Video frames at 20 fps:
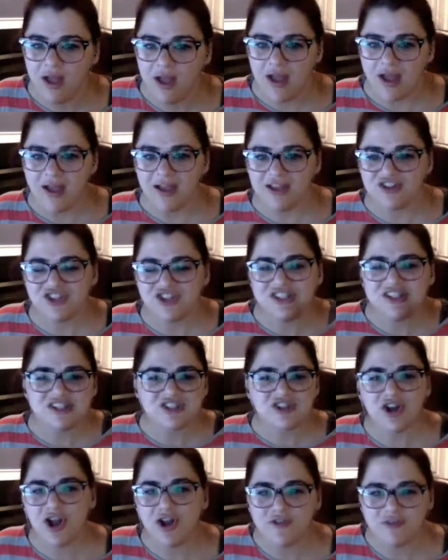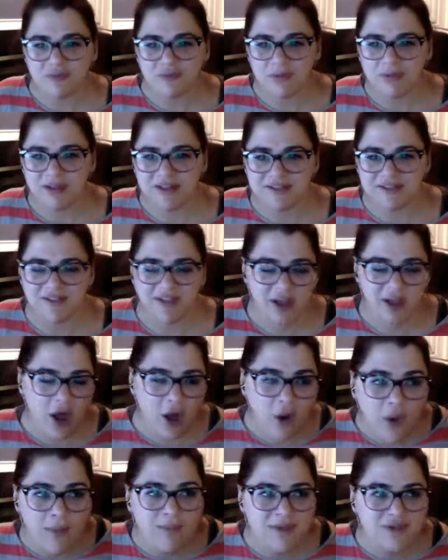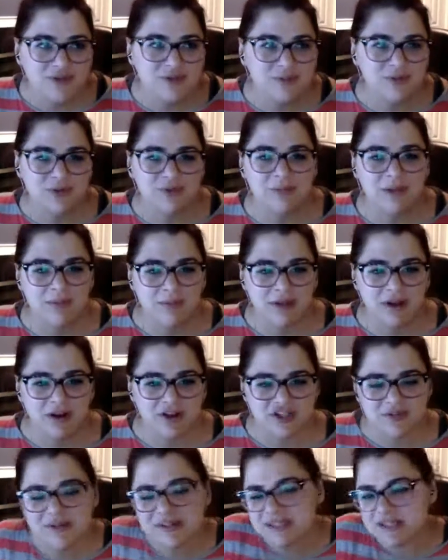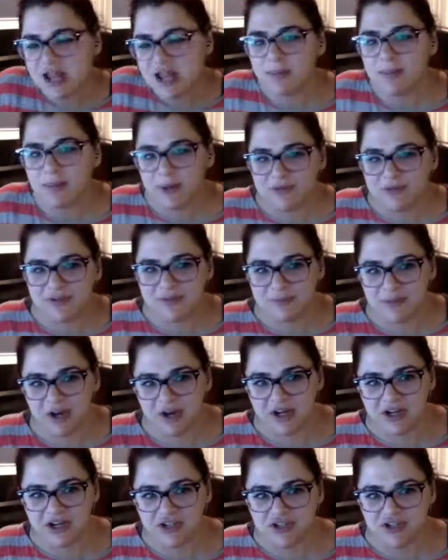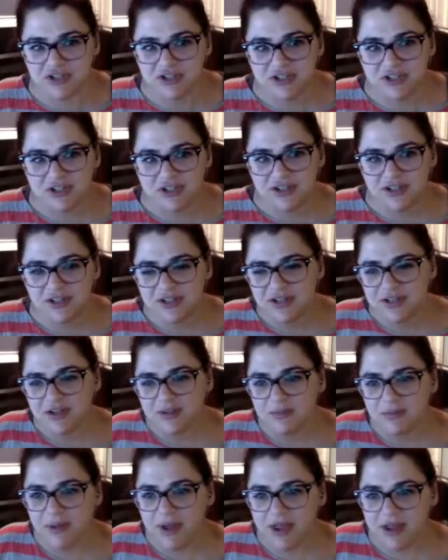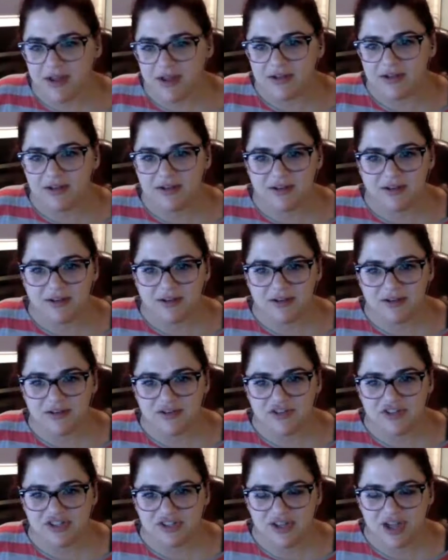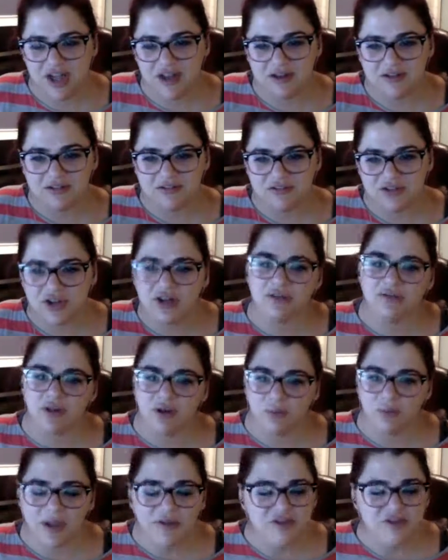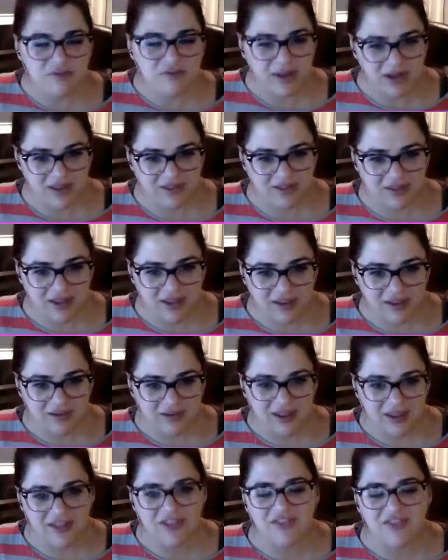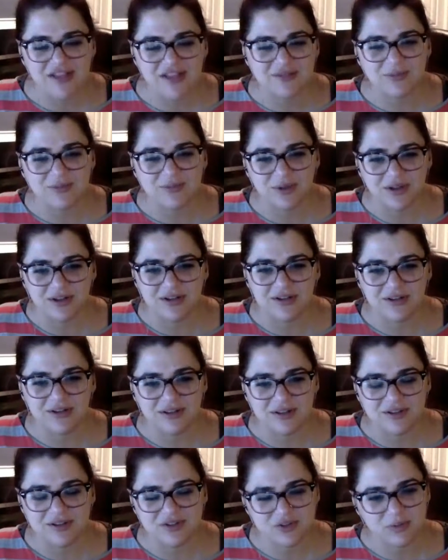she doesn't start off from a place like, oh, I'm miserable in my marriage. I mean, it's not a perfect marriage, but she's not trying to run away from anything. I think that's what is super